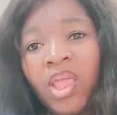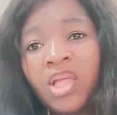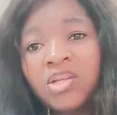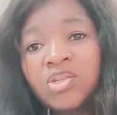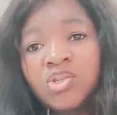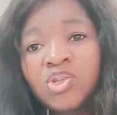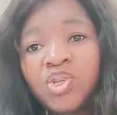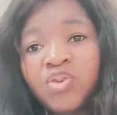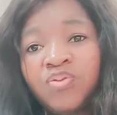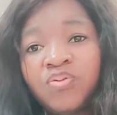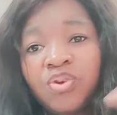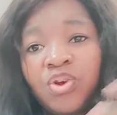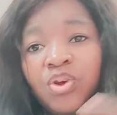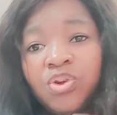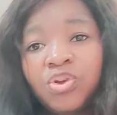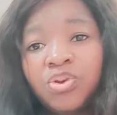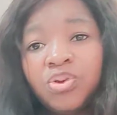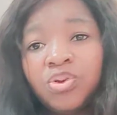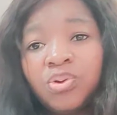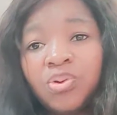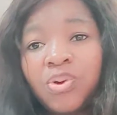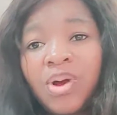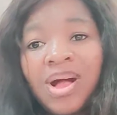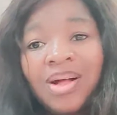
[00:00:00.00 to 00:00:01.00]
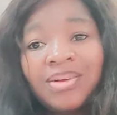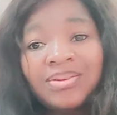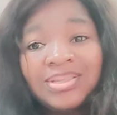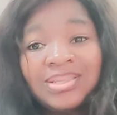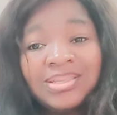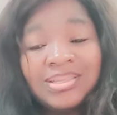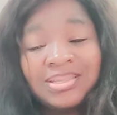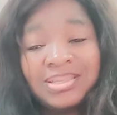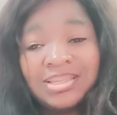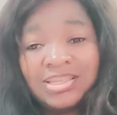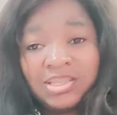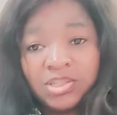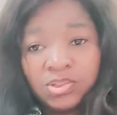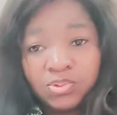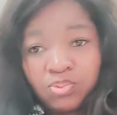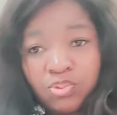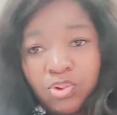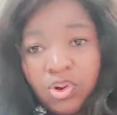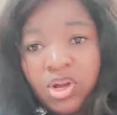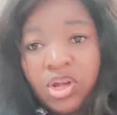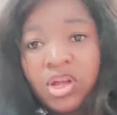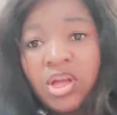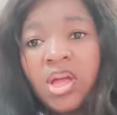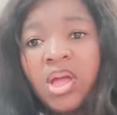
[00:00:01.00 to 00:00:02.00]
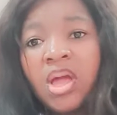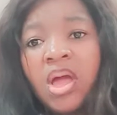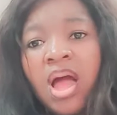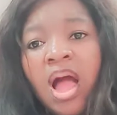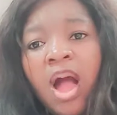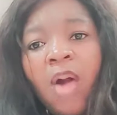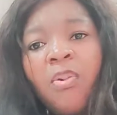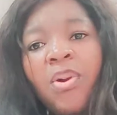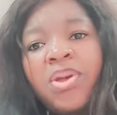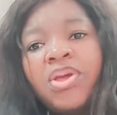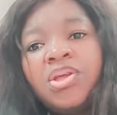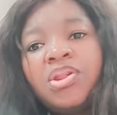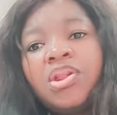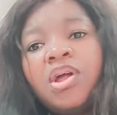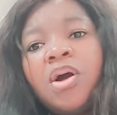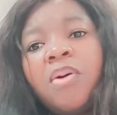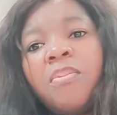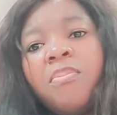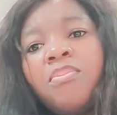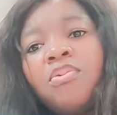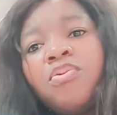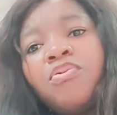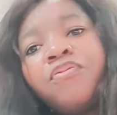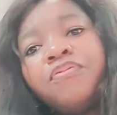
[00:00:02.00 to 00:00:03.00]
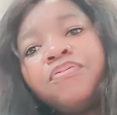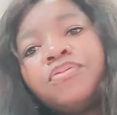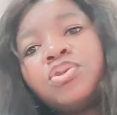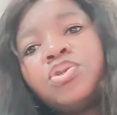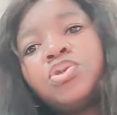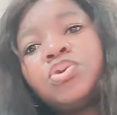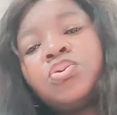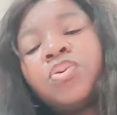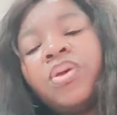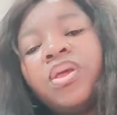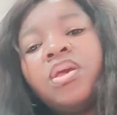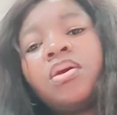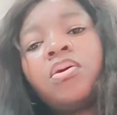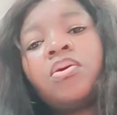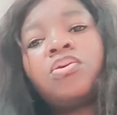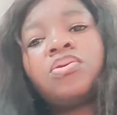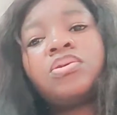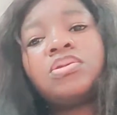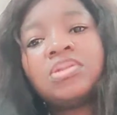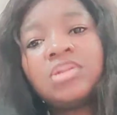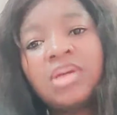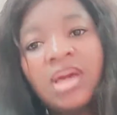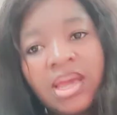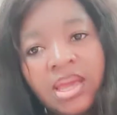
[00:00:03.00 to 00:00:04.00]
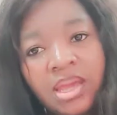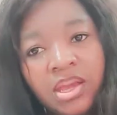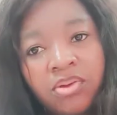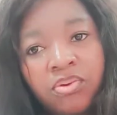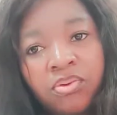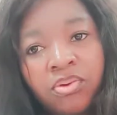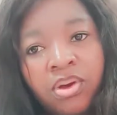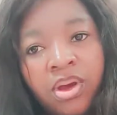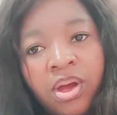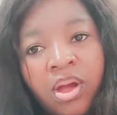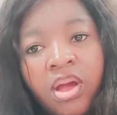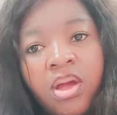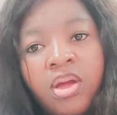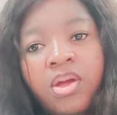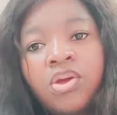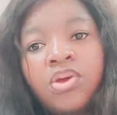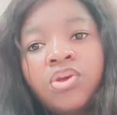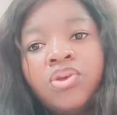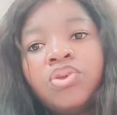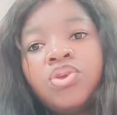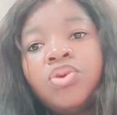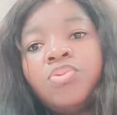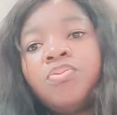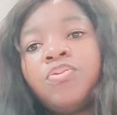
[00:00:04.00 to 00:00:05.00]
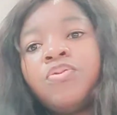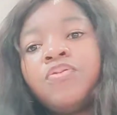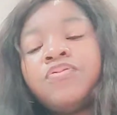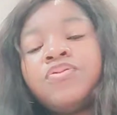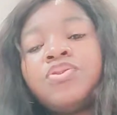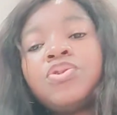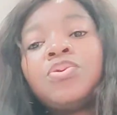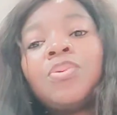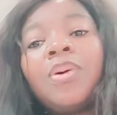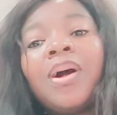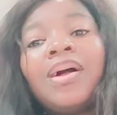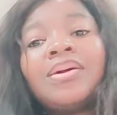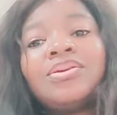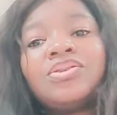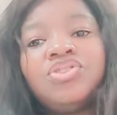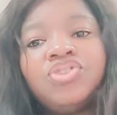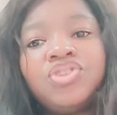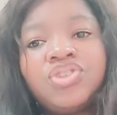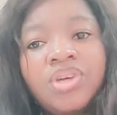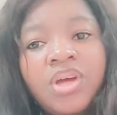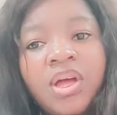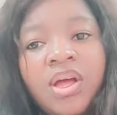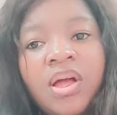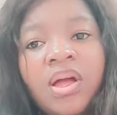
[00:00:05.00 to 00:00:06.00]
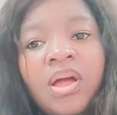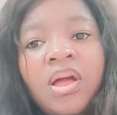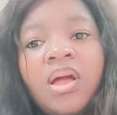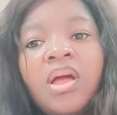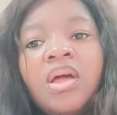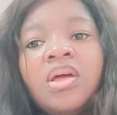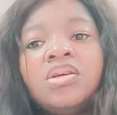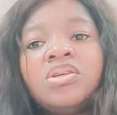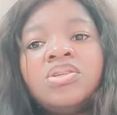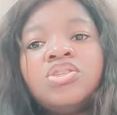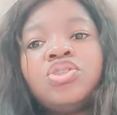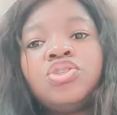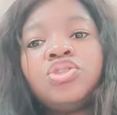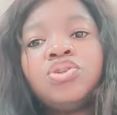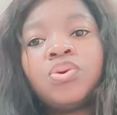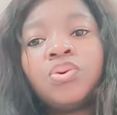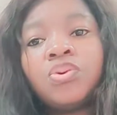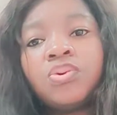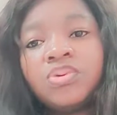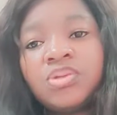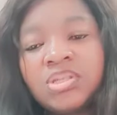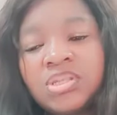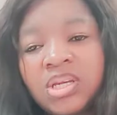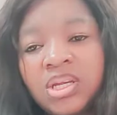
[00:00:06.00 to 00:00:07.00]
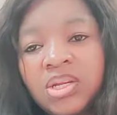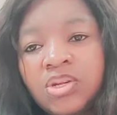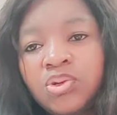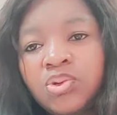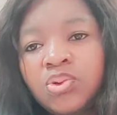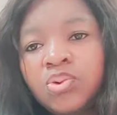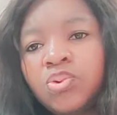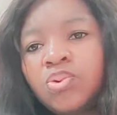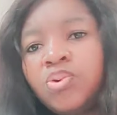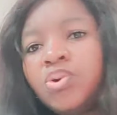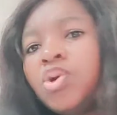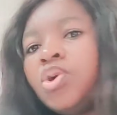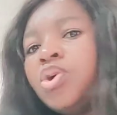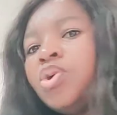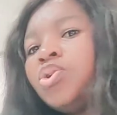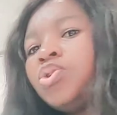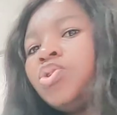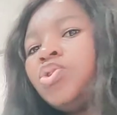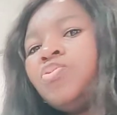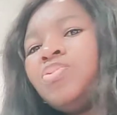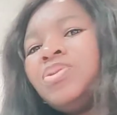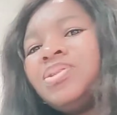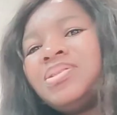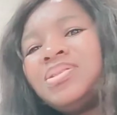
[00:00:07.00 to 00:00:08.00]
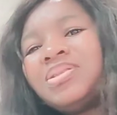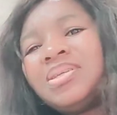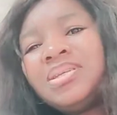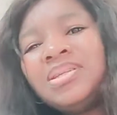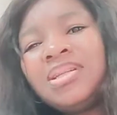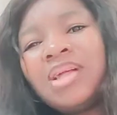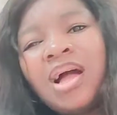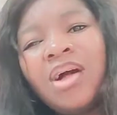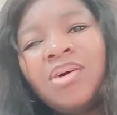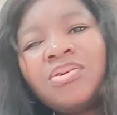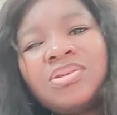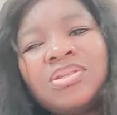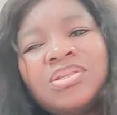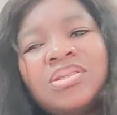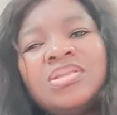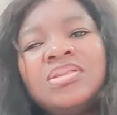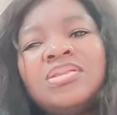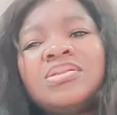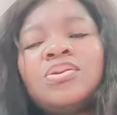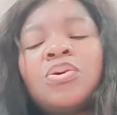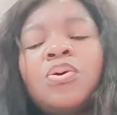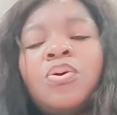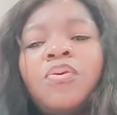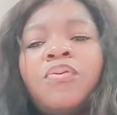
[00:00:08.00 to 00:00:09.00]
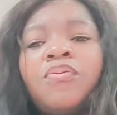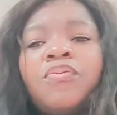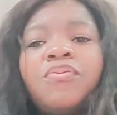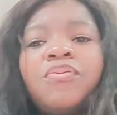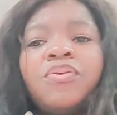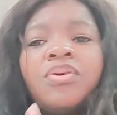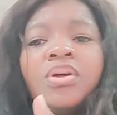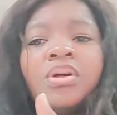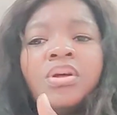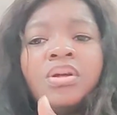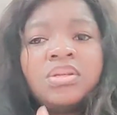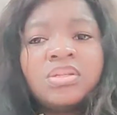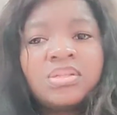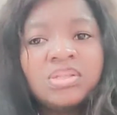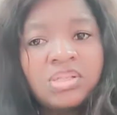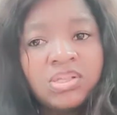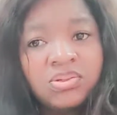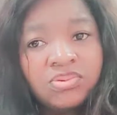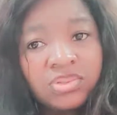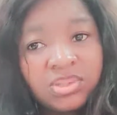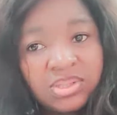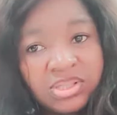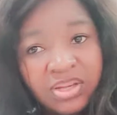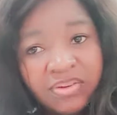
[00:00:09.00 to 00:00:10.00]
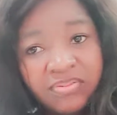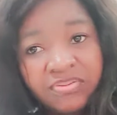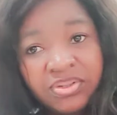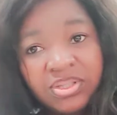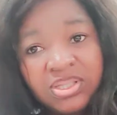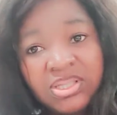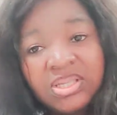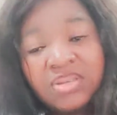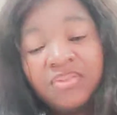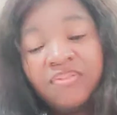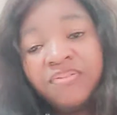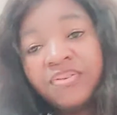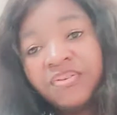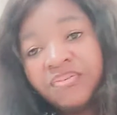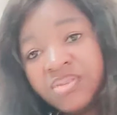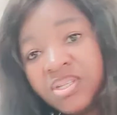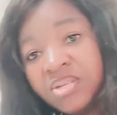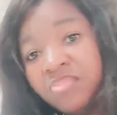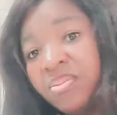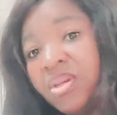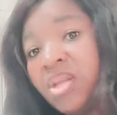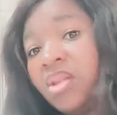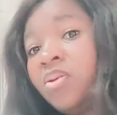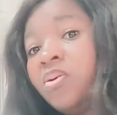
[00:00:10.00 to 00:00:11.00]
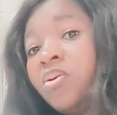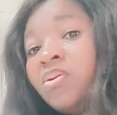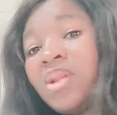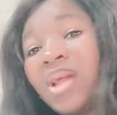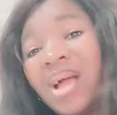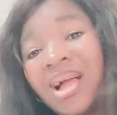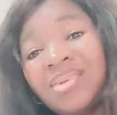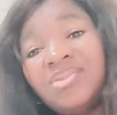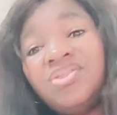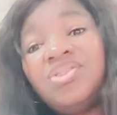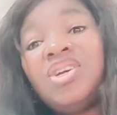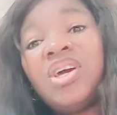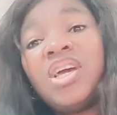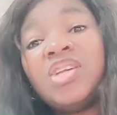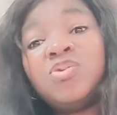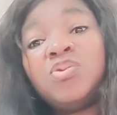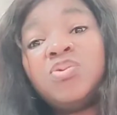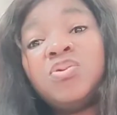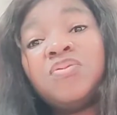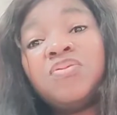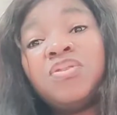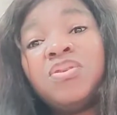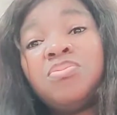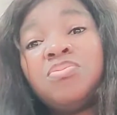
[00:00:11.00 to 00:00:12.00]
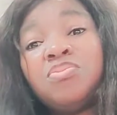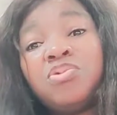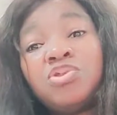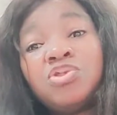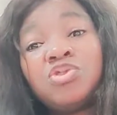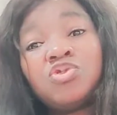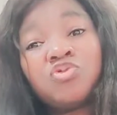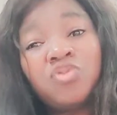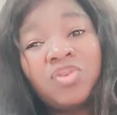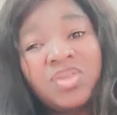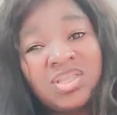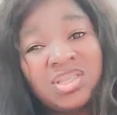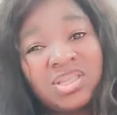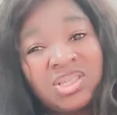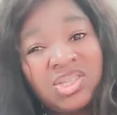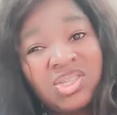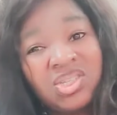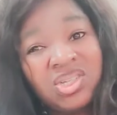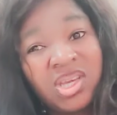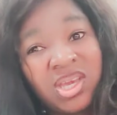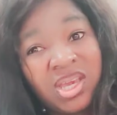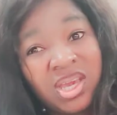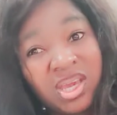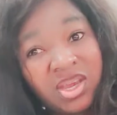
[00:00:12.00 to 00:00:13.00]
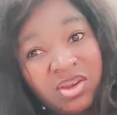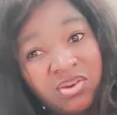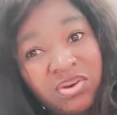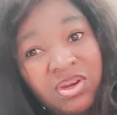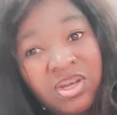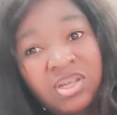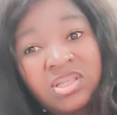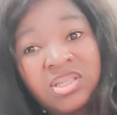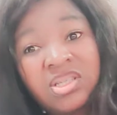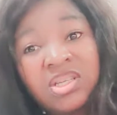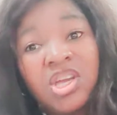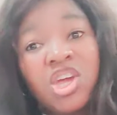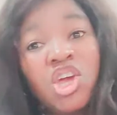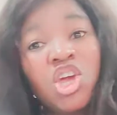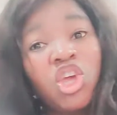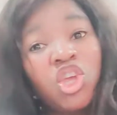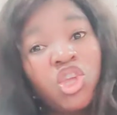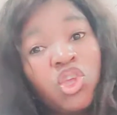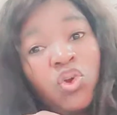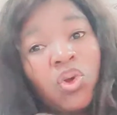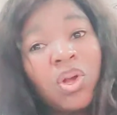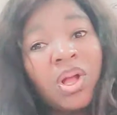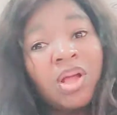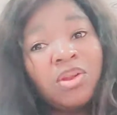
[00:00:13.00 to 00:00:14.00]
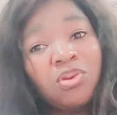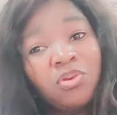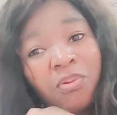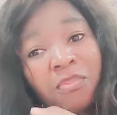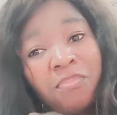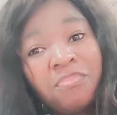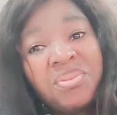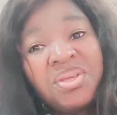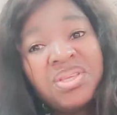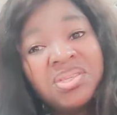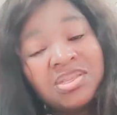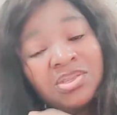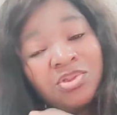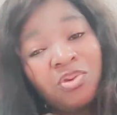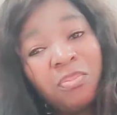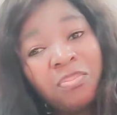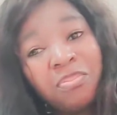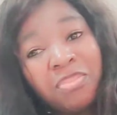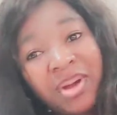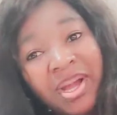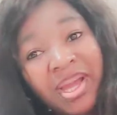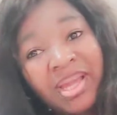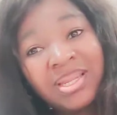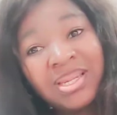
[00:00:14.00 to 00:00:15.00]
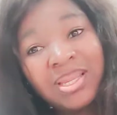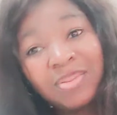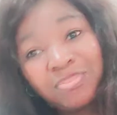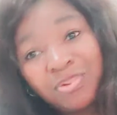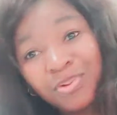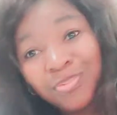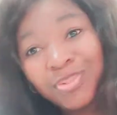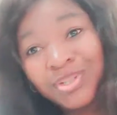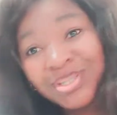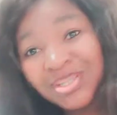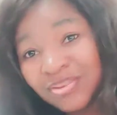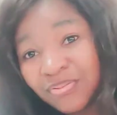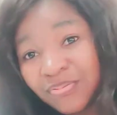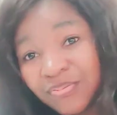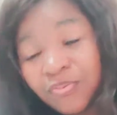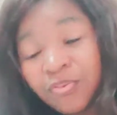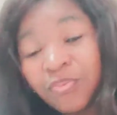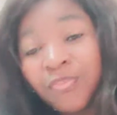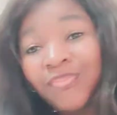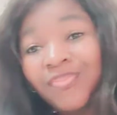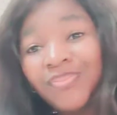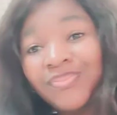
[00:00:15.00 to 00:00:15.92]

So you've got to know how these things work. And when you now move to Ikota area, you move to Ajah, Shangotedo, you'll be seeing houses of still seventy, fifty million. Ajah is one of the most strategic areas you cannot miss not buying a property from.